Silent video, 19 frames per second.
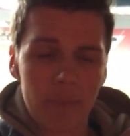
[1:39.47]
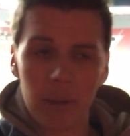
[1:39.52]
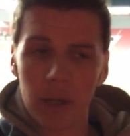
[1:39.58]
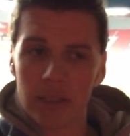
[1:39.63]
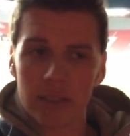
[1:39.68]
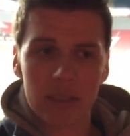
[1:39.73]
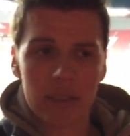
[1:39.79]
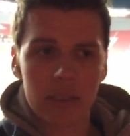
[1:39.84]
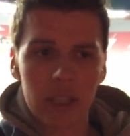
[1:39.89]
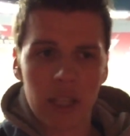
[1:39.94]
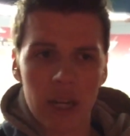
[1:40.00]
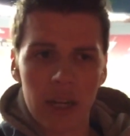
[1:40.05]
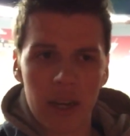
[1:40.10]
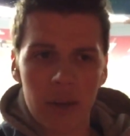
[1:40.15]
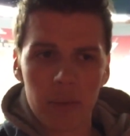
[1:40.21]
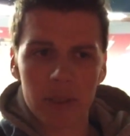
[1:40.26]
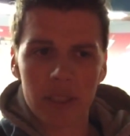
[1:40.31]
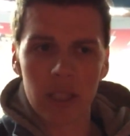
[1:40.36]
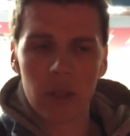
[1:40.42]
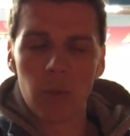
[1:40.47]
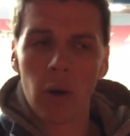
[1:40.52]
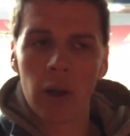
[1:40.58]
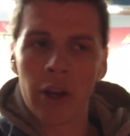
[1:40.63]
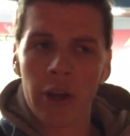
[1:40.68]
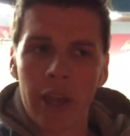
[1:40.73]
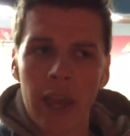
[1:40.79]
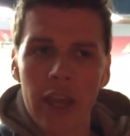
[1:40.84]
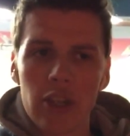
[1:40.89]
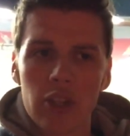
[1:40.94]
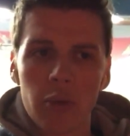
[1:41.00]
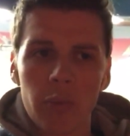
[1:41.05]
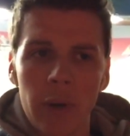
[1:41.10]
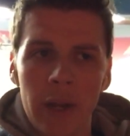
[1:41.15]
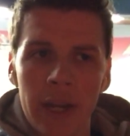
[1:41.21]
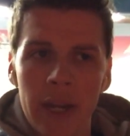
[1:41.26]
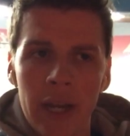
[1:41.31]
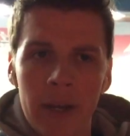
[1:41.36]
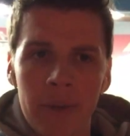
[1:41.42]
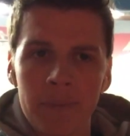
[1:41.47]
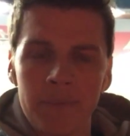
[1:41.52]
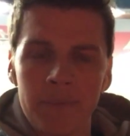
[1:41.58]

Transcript: But, there was still one occasion when